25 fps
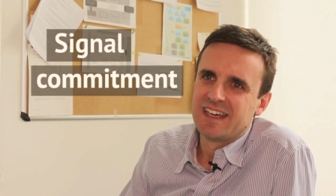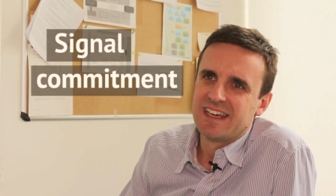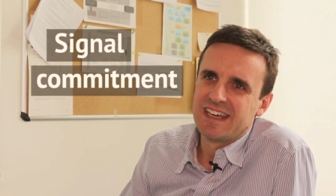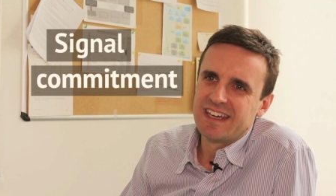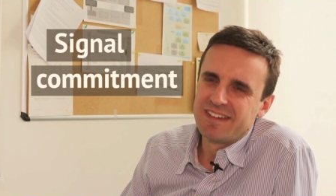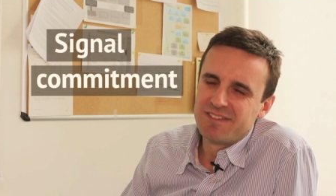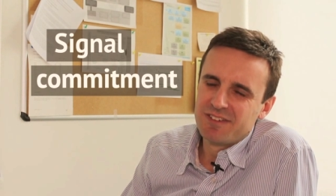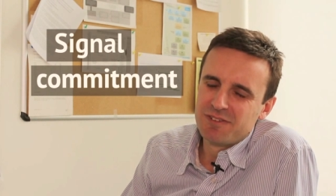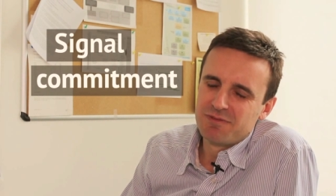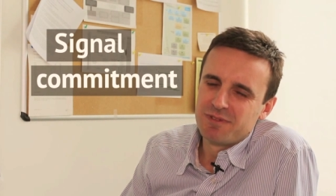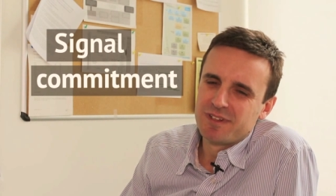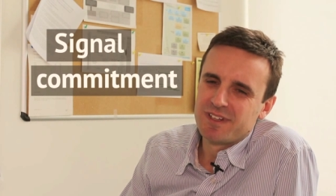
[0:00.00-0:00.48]

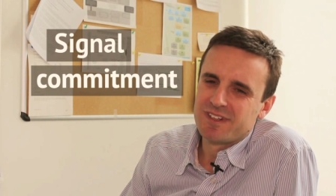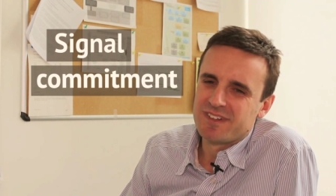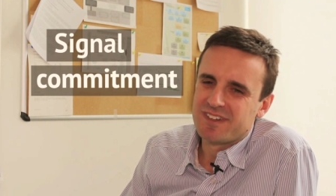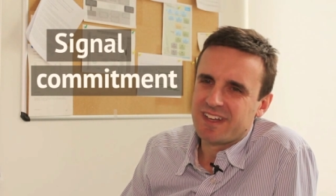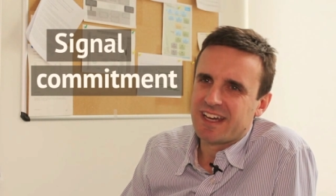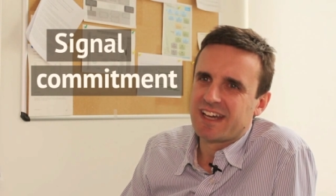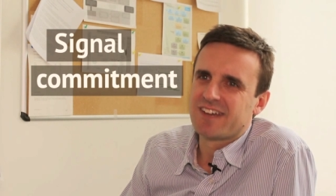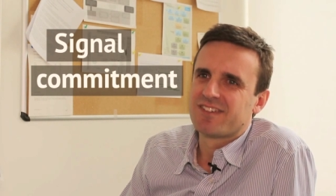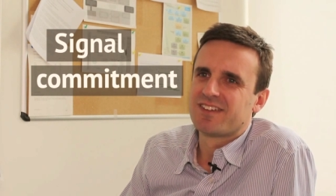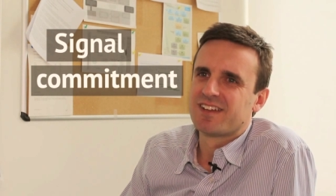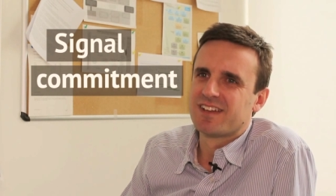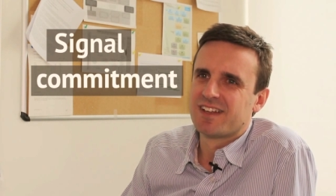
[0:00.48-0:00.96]
even when there's
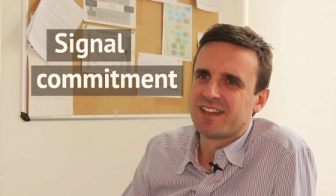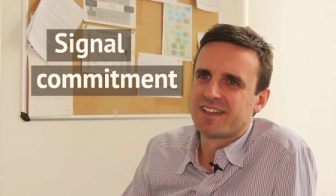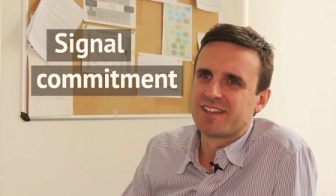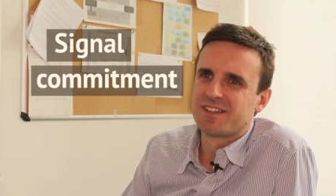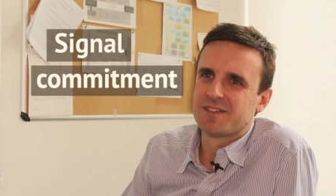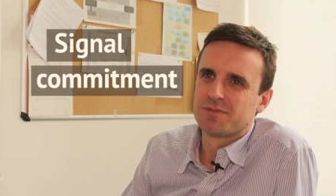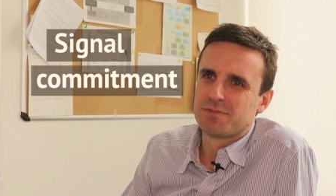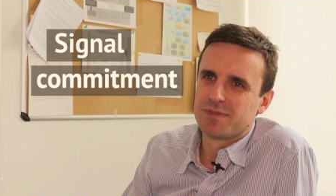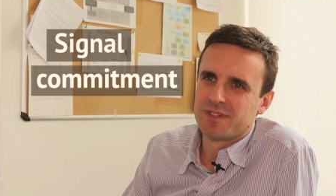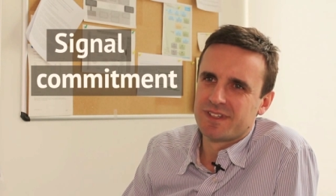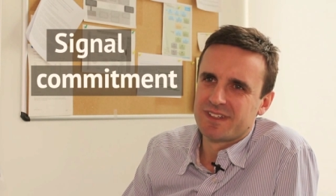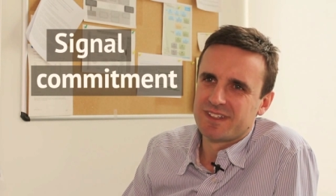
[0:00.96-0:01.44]
actually
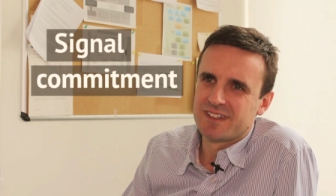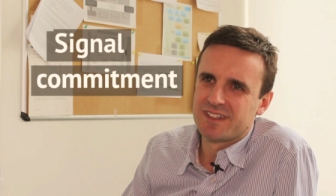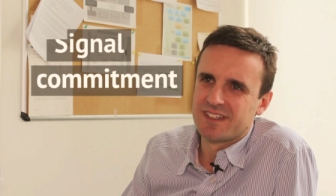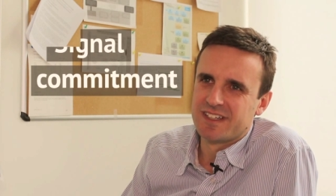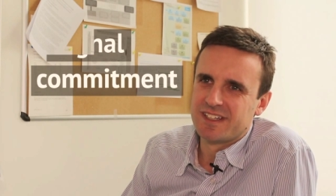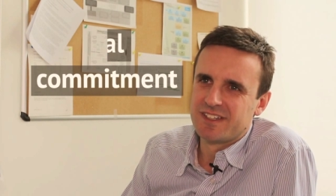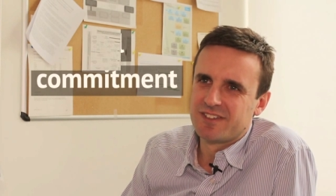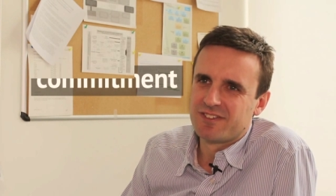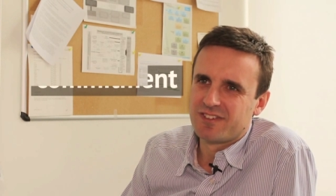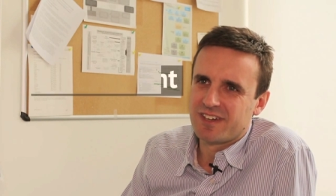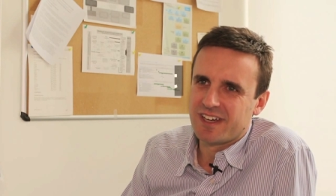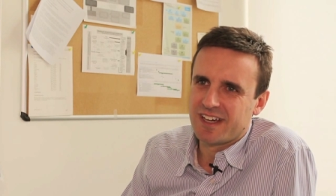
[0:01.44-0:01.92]
little political
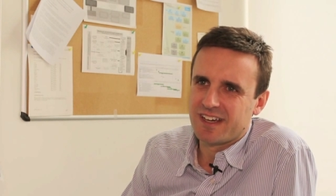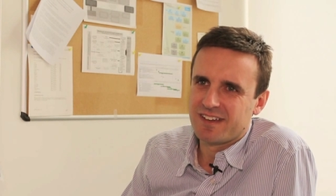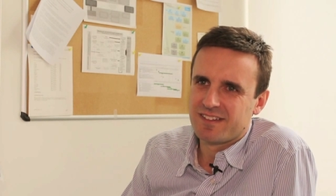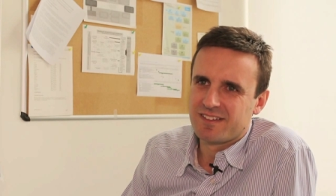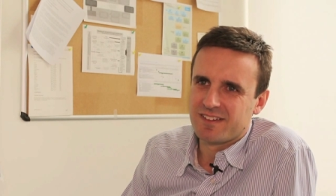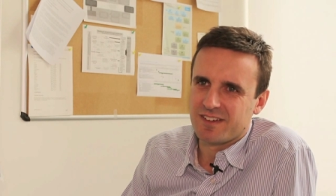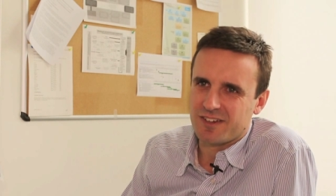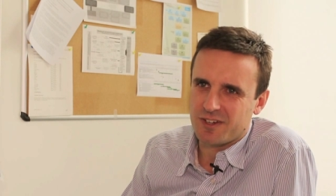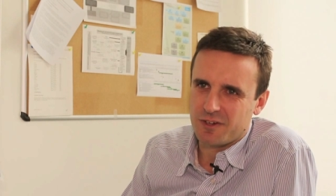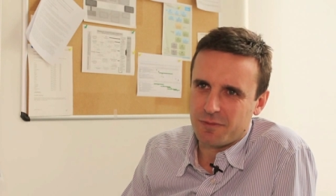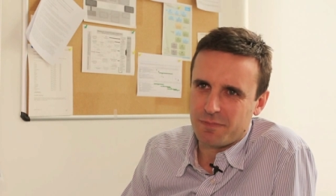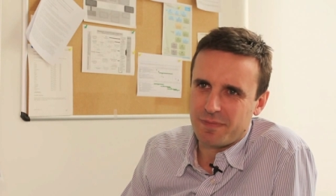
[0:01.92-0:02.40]

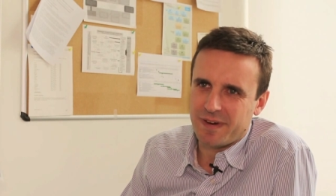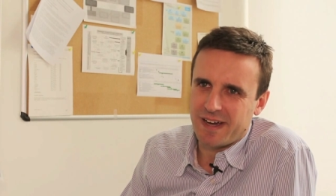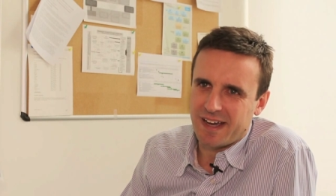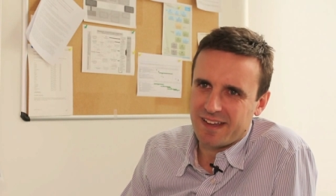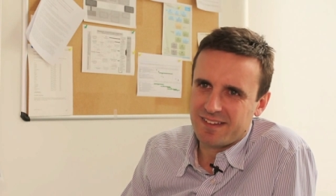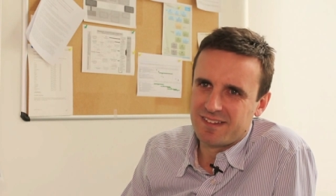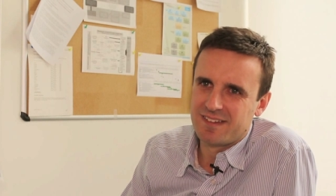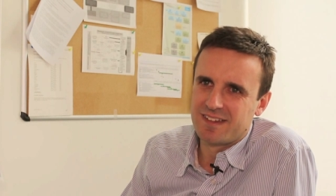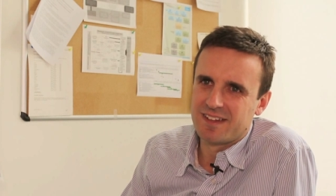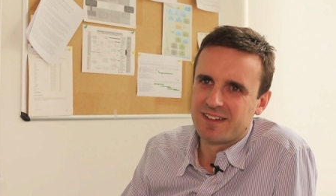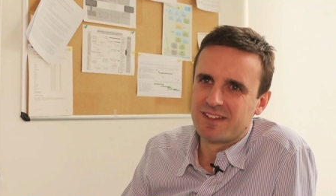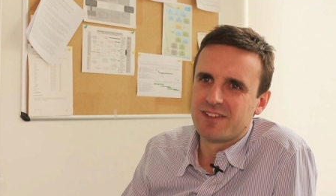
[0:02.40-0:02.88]
interest or
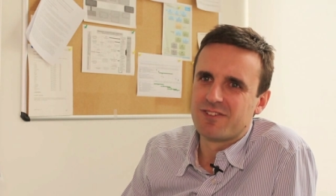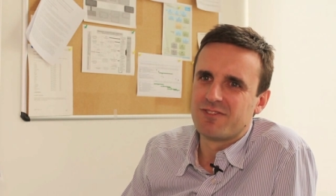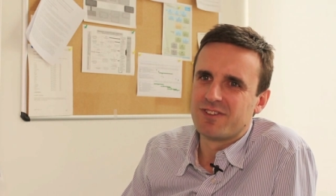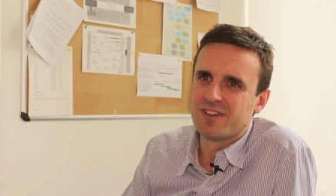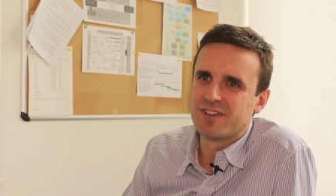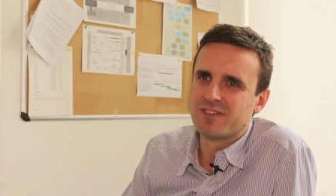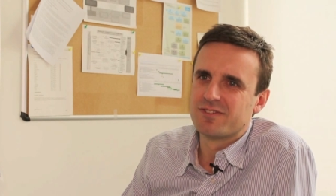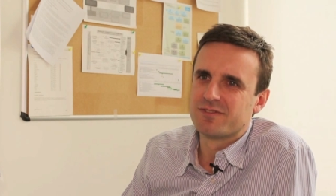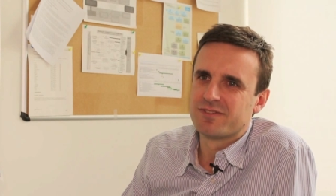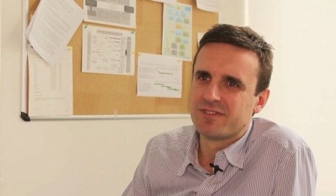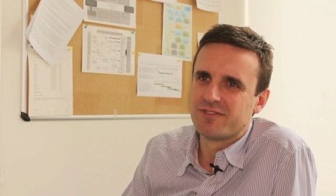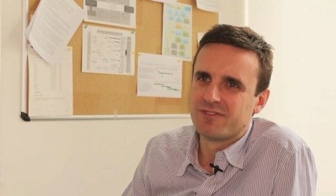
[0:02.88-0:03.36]
capacity
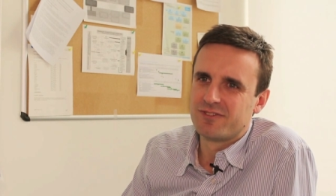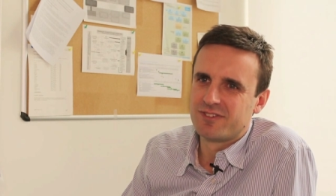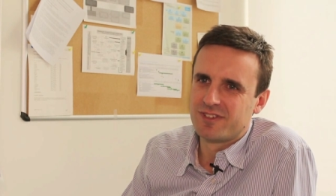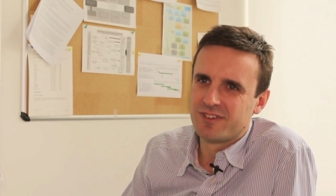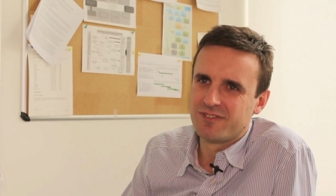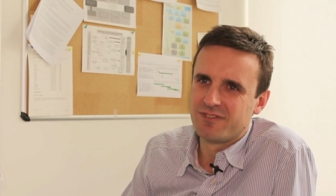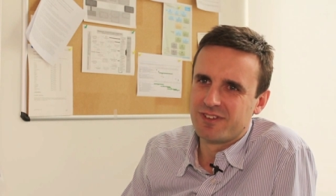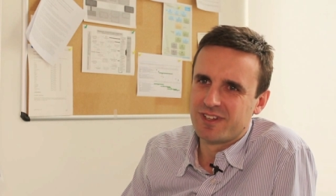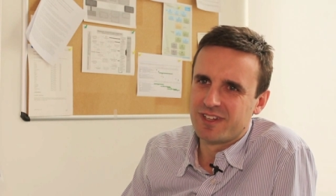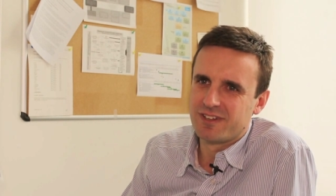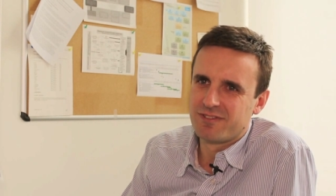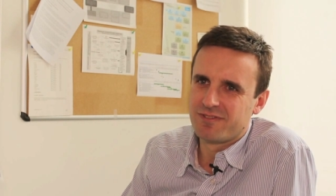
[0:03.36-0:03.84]

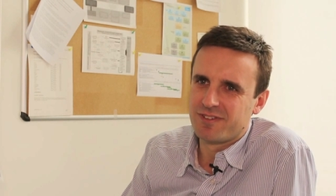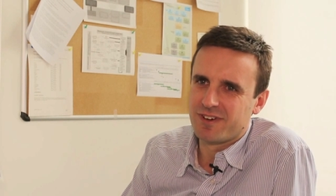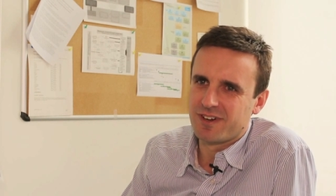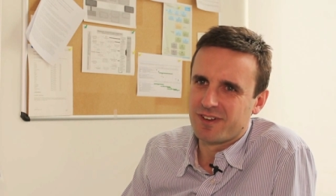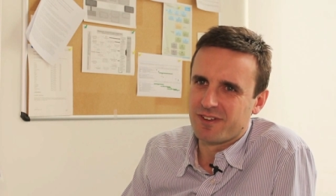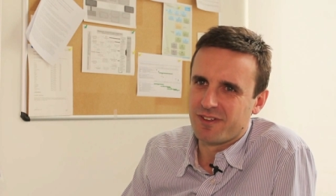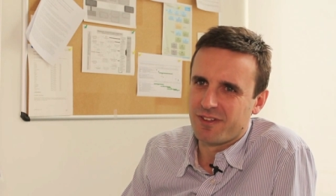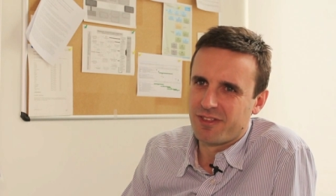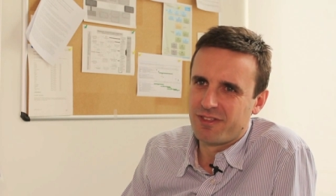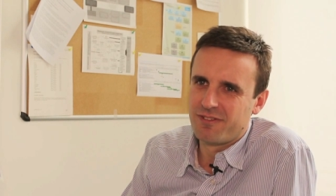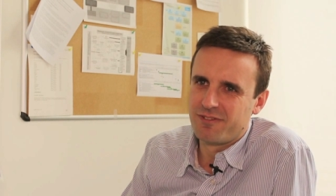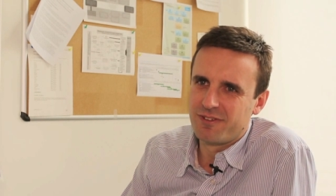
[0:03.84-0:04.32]
to really
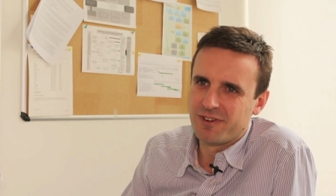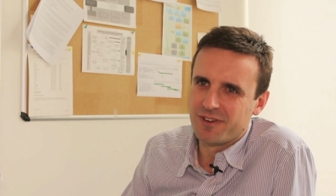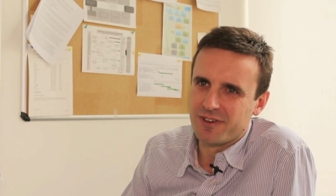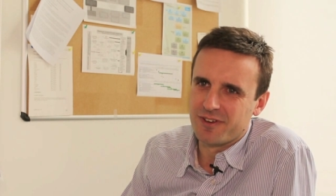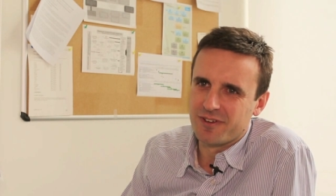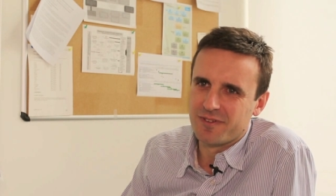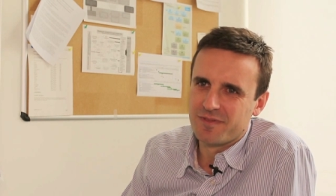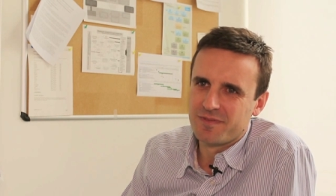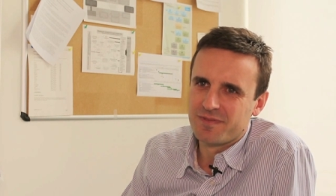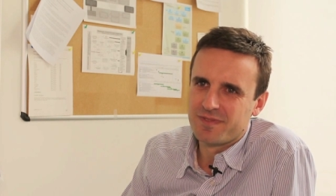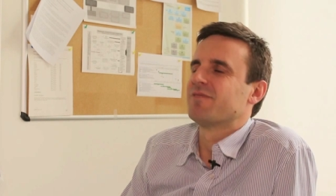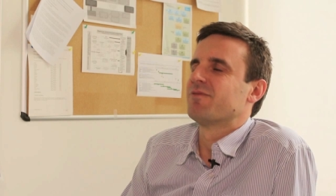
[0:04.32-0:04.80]
follow through.
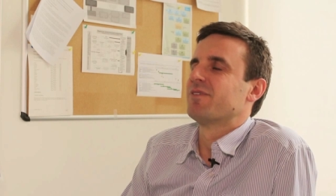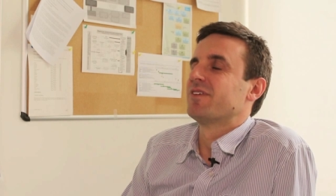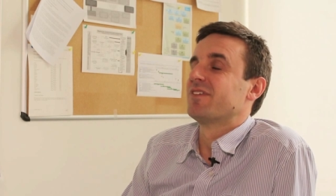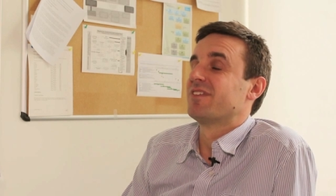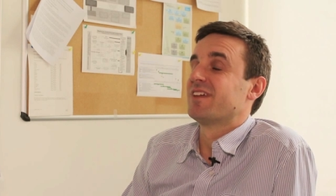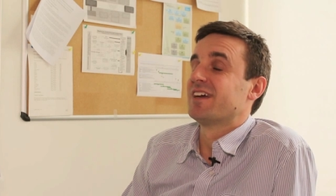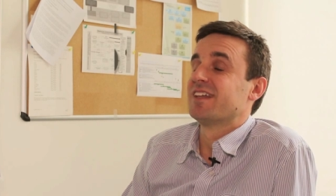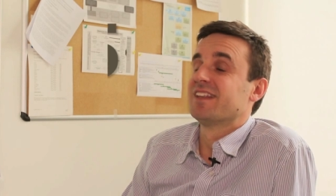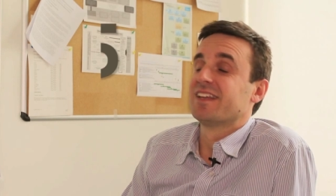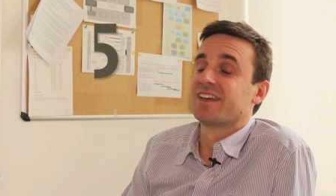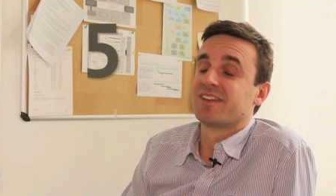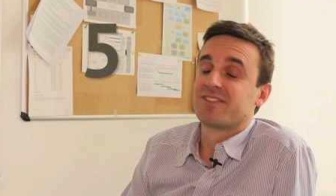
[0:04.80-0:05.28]
Which
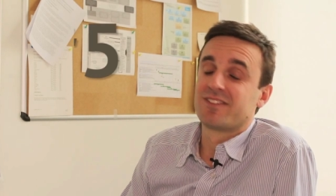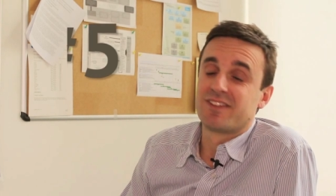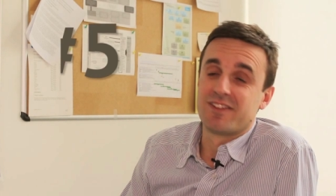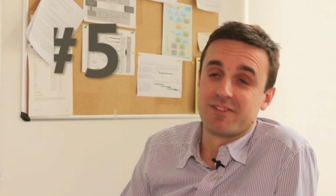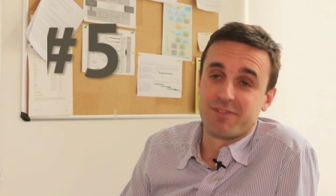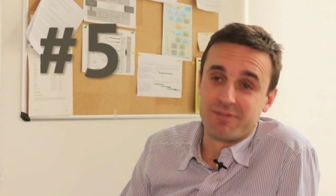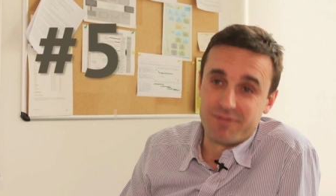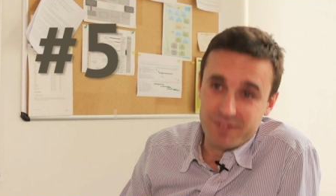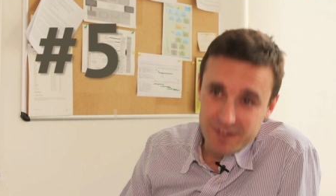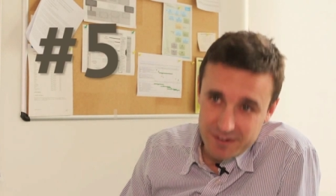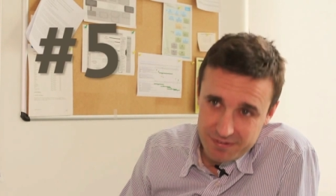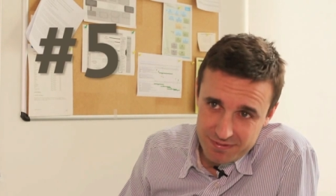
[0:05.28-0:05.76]
then links to
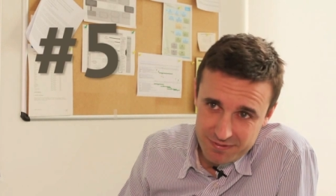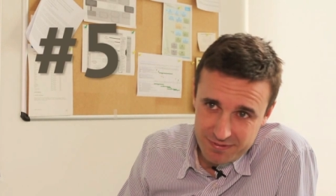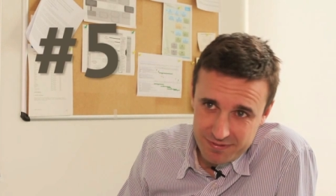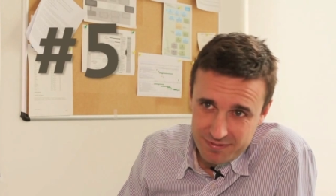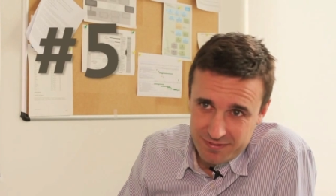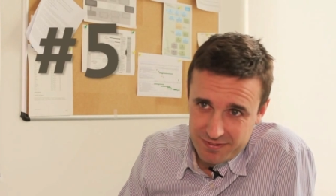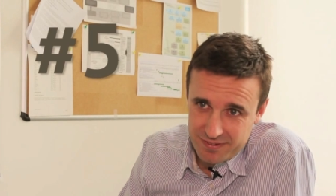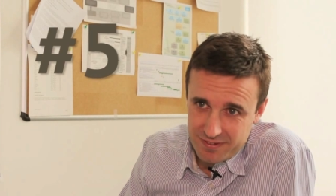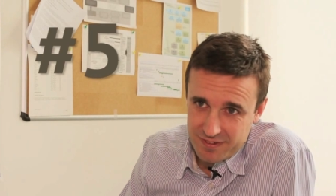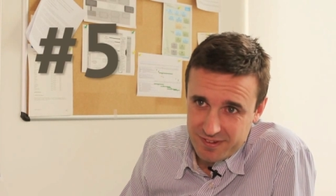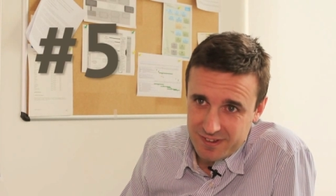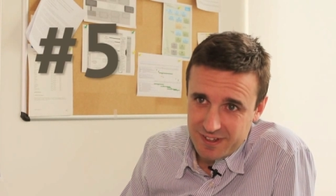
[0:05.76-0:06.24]
the
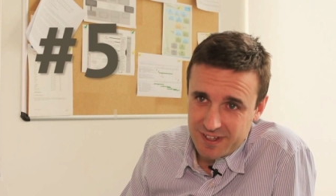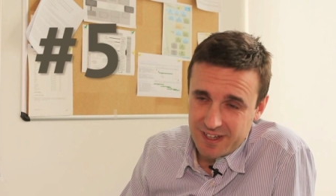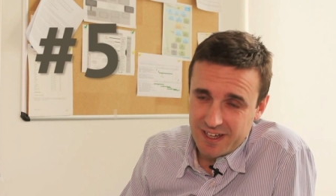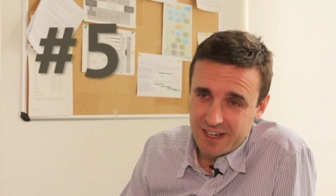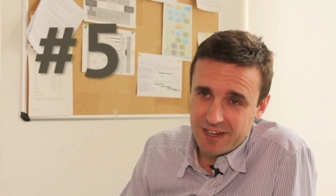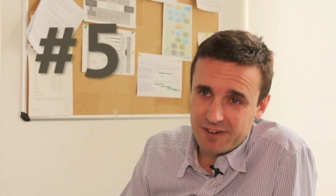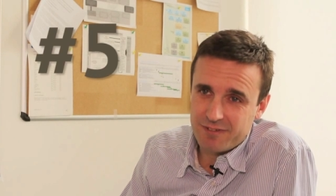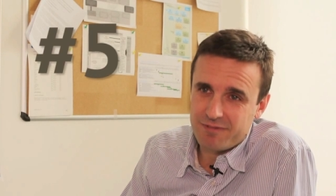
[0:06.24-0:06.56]
fifth